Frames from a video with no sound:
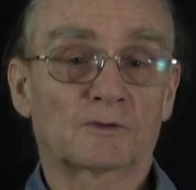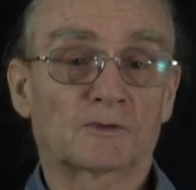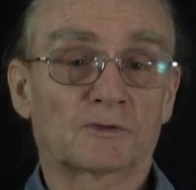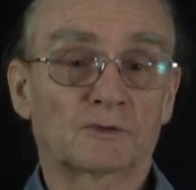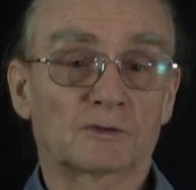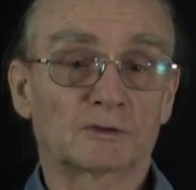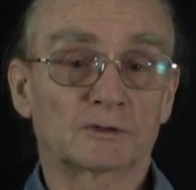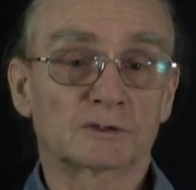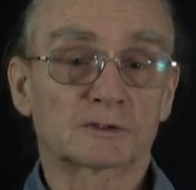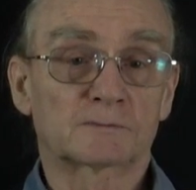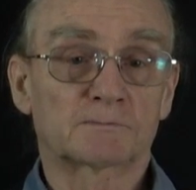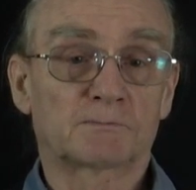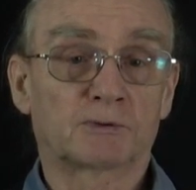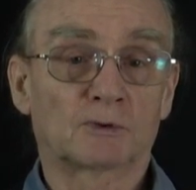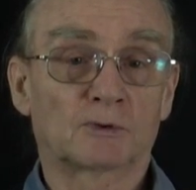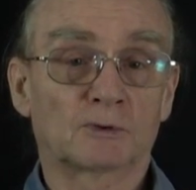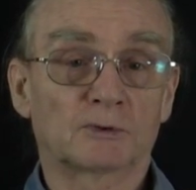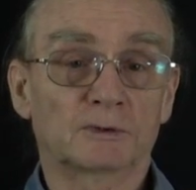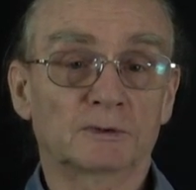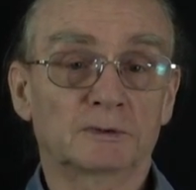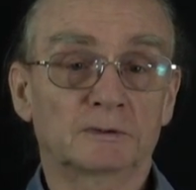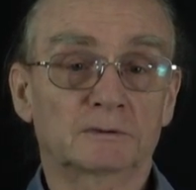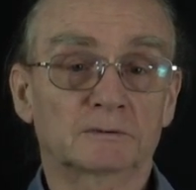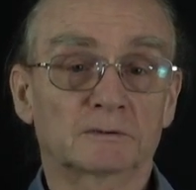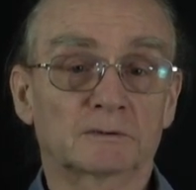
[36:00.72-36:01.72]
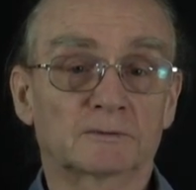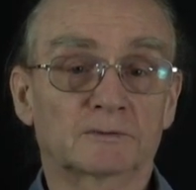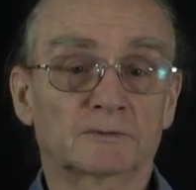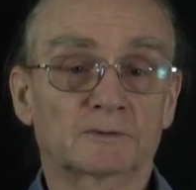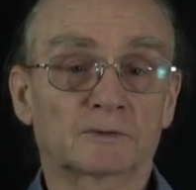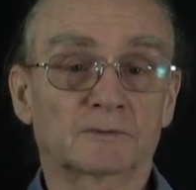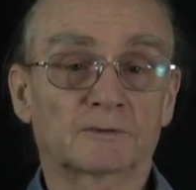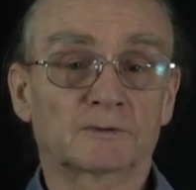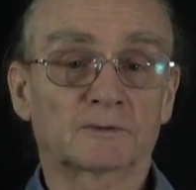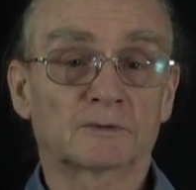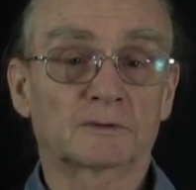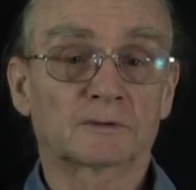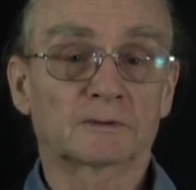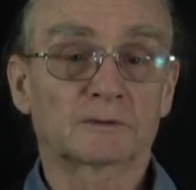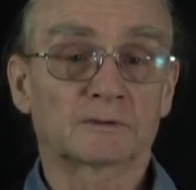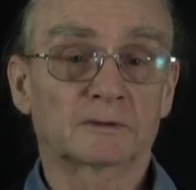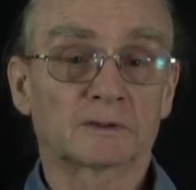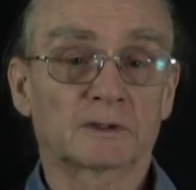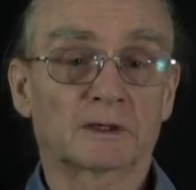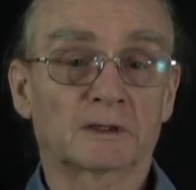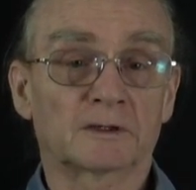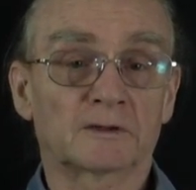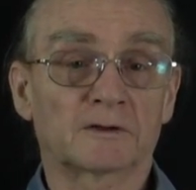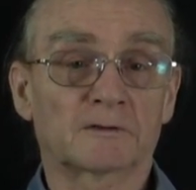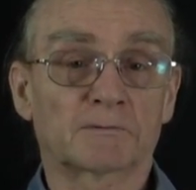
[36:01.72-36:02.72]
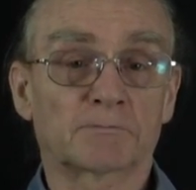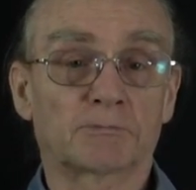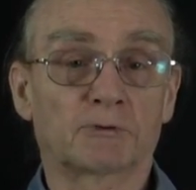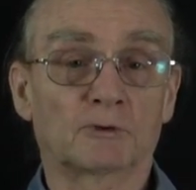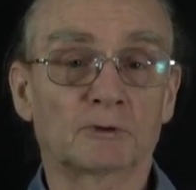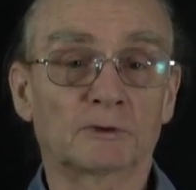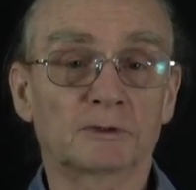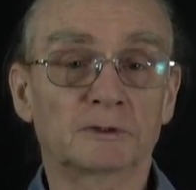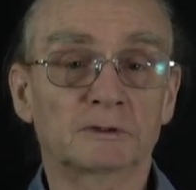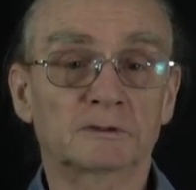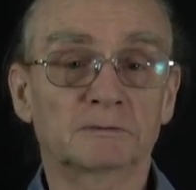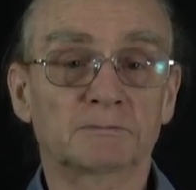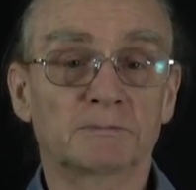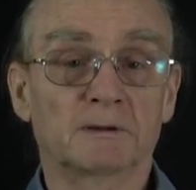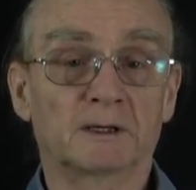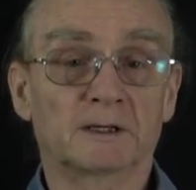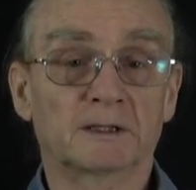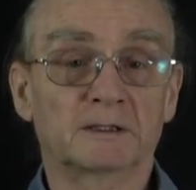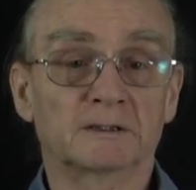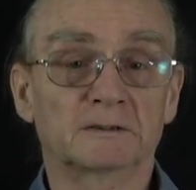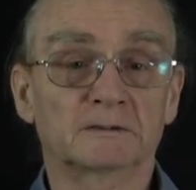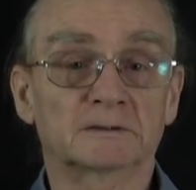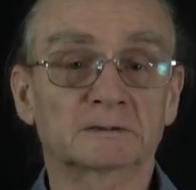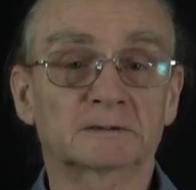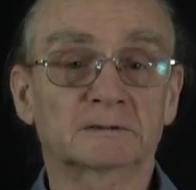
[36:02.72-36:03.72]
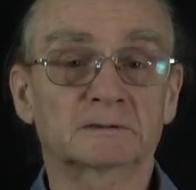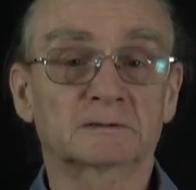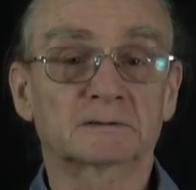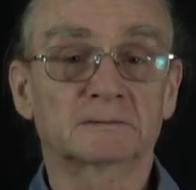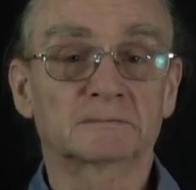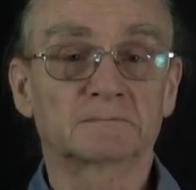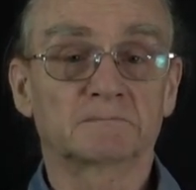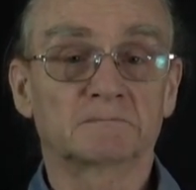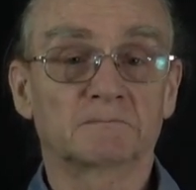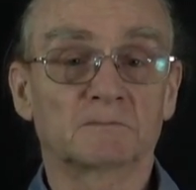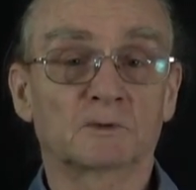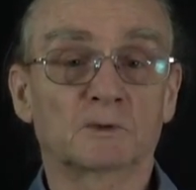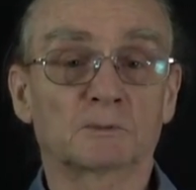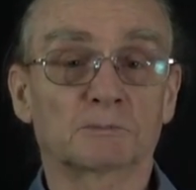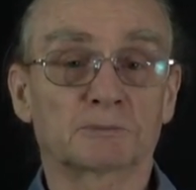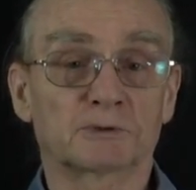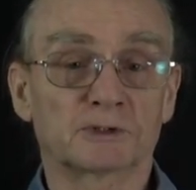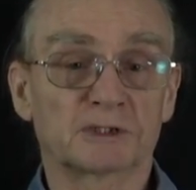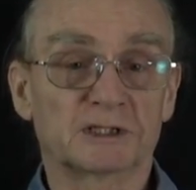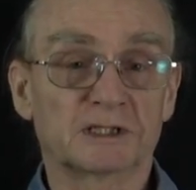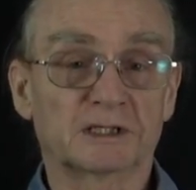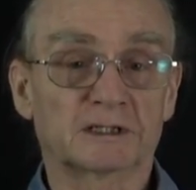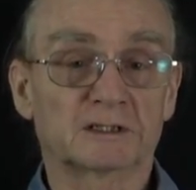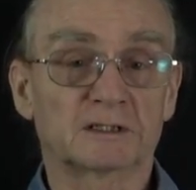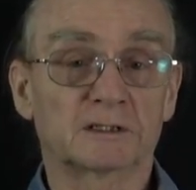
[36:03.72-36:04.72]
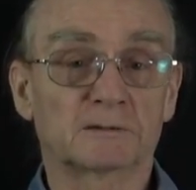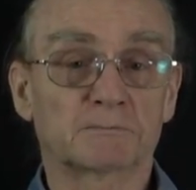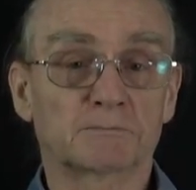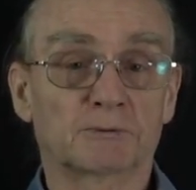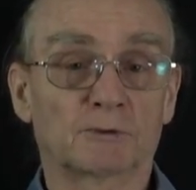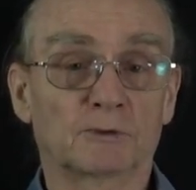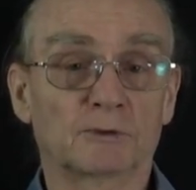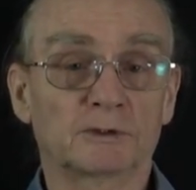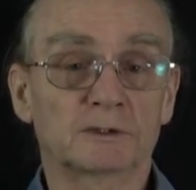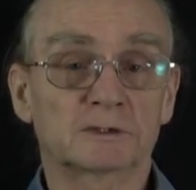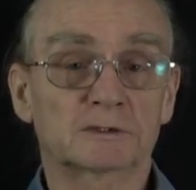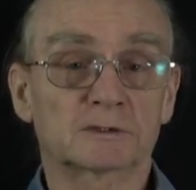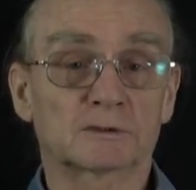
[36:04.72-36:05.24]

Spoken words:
first point, of the ith point, minus the predicted point.